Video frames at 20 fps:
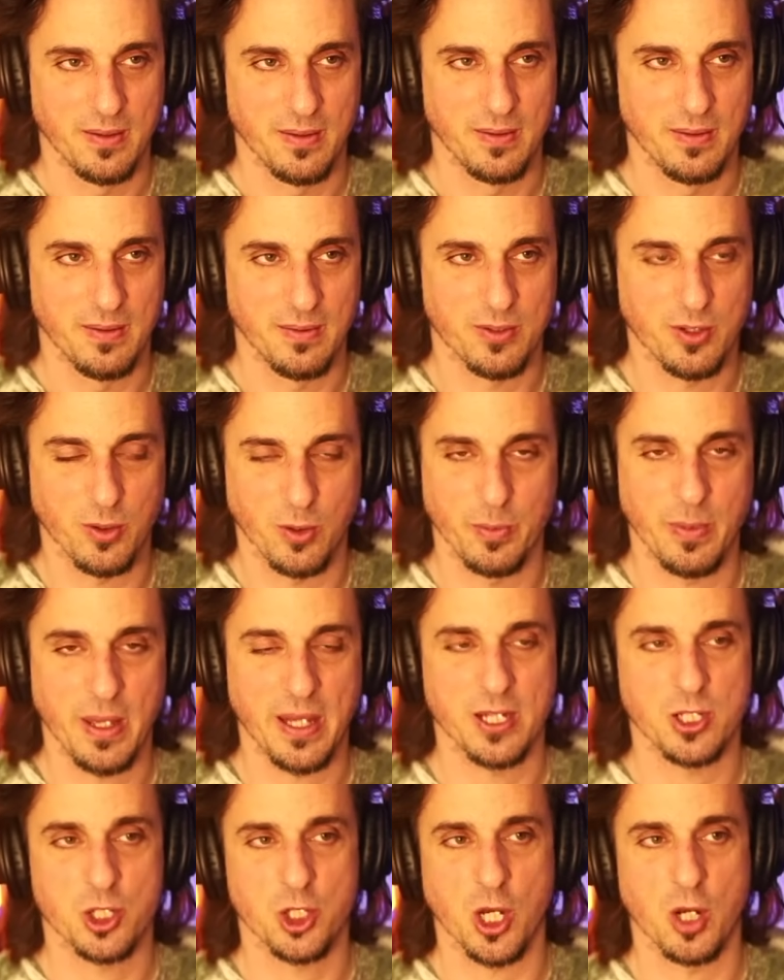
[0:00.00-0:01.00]
someone made a
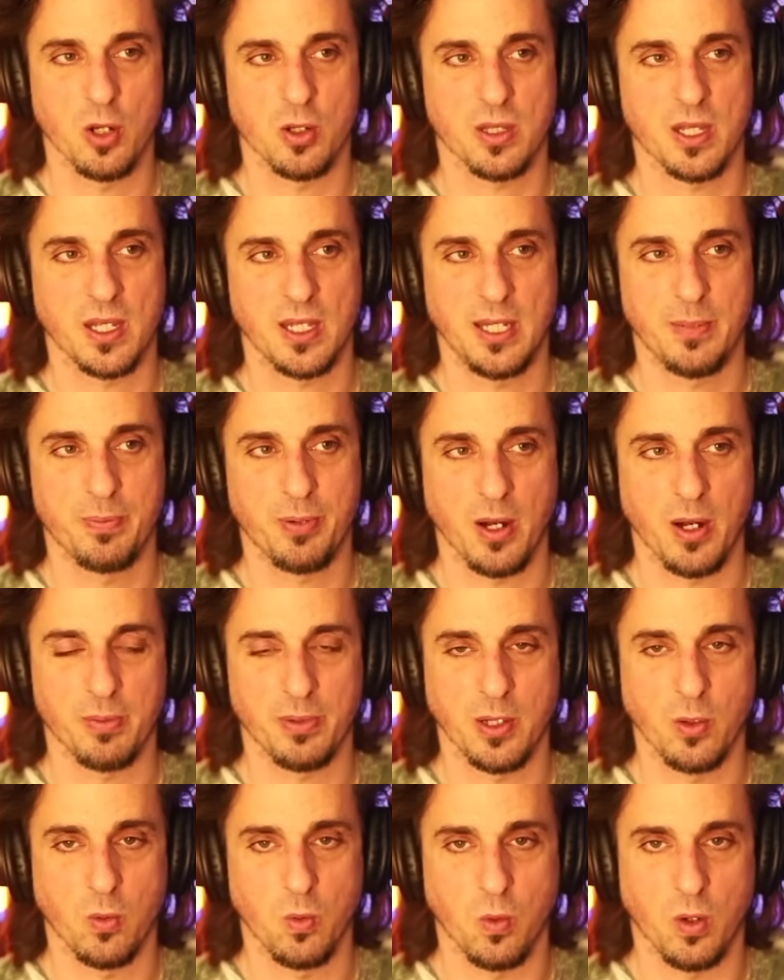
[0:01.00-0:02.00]
joke that he
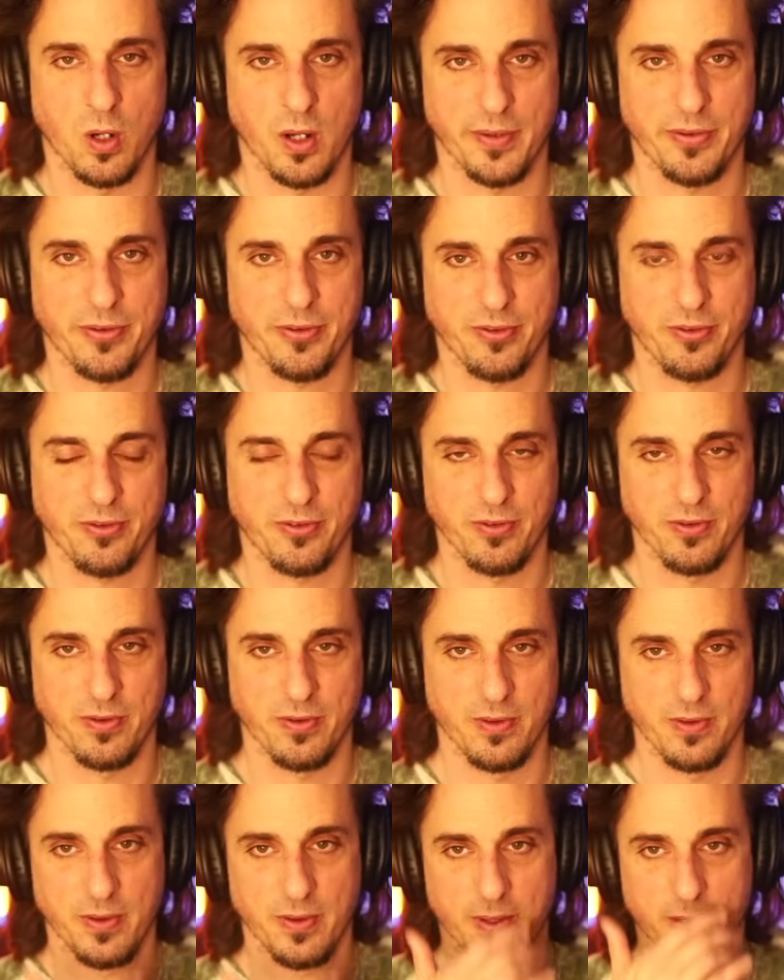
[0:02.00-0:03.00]
probably wants
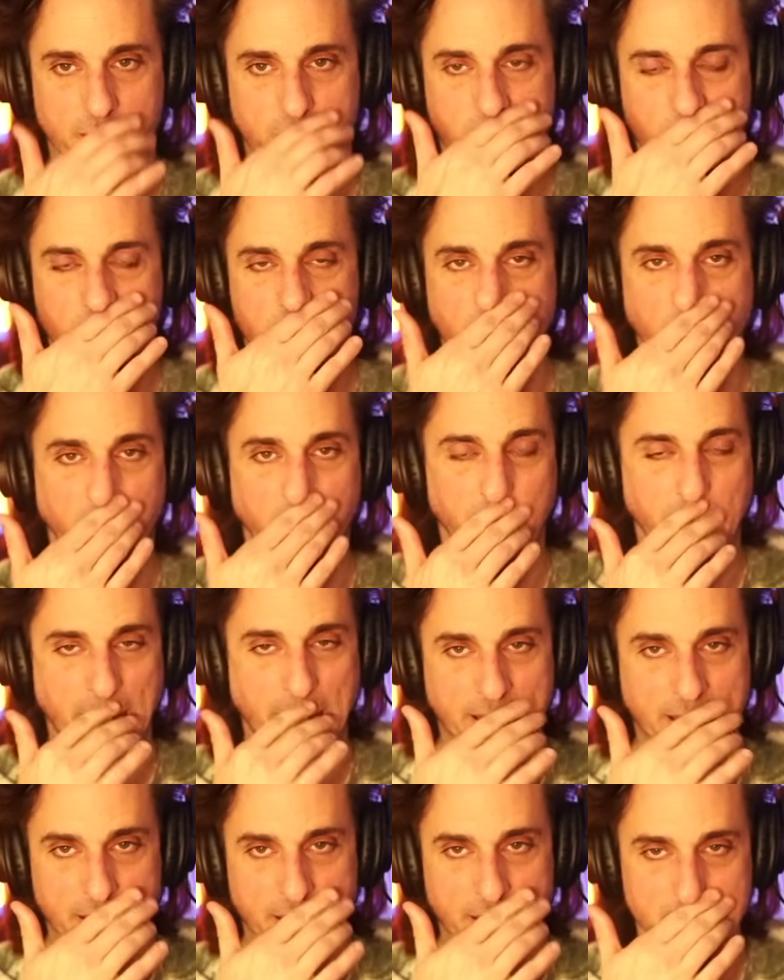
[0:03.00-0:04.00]
Tucho
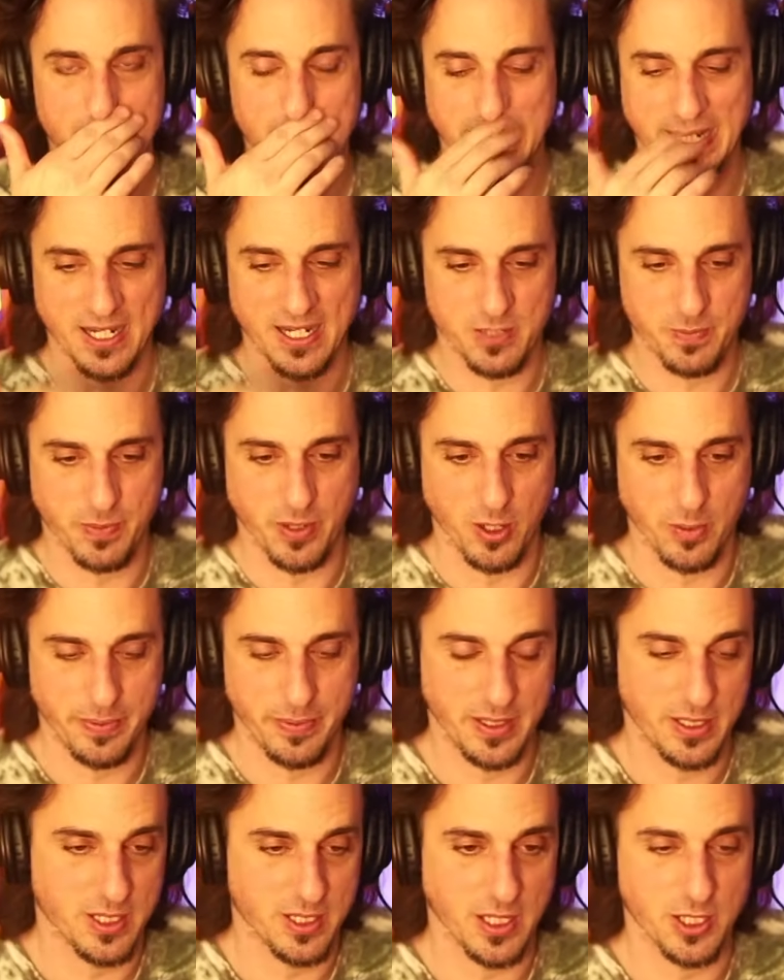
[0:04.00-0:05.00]
Fernandez as the next Pope, and
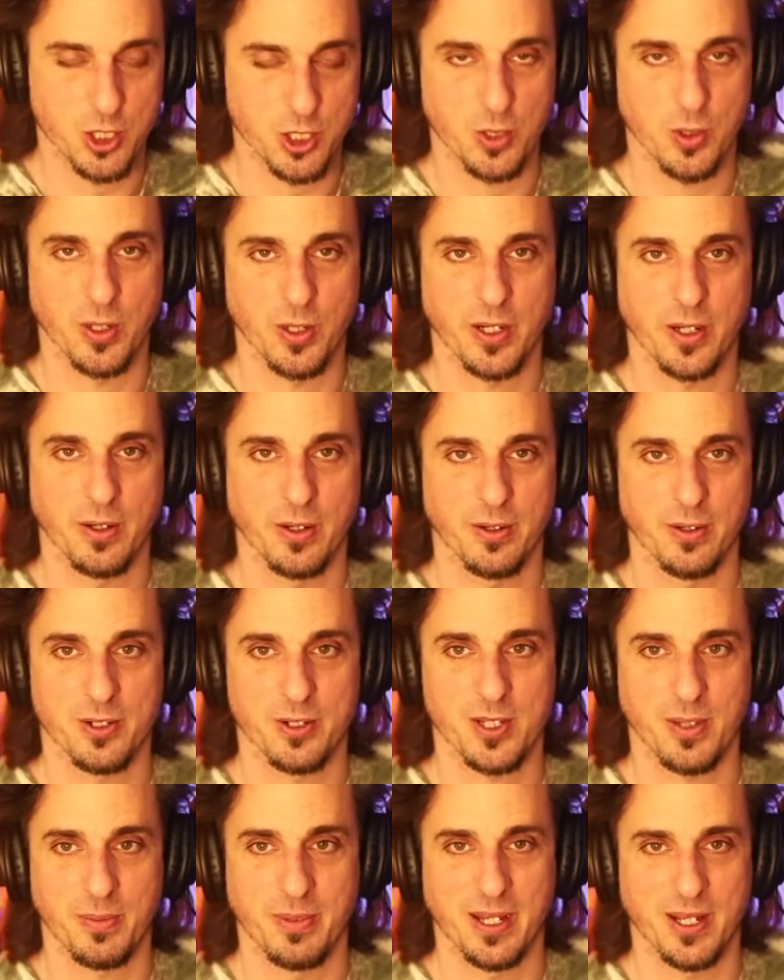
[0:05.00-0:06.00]
he said, sure, or
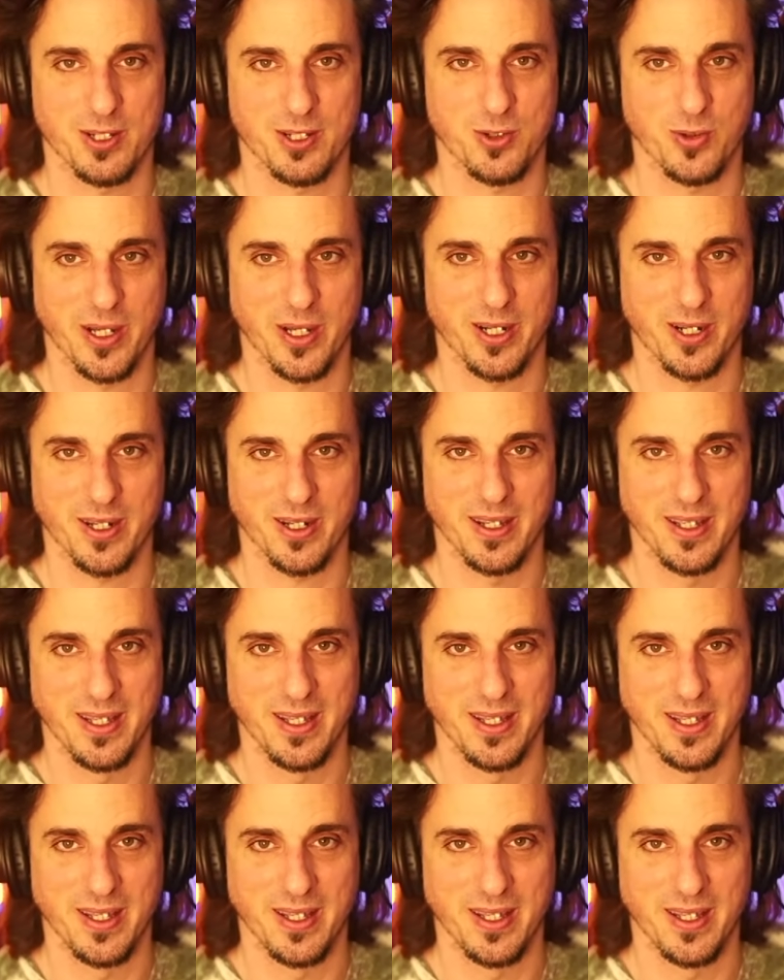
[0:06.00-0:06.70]
something on Twitter.